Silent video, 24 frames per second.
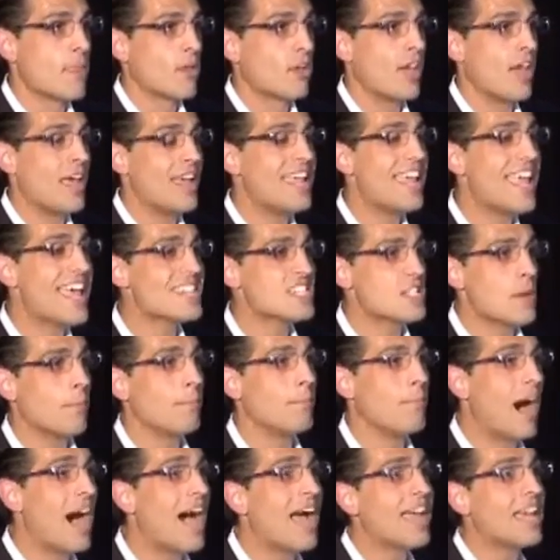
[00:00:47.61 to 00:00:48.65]
Okay? He has a
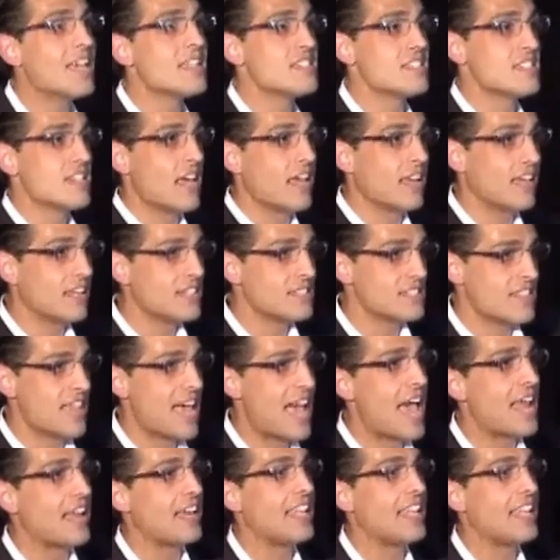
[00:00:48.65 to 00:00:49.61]
bias against that,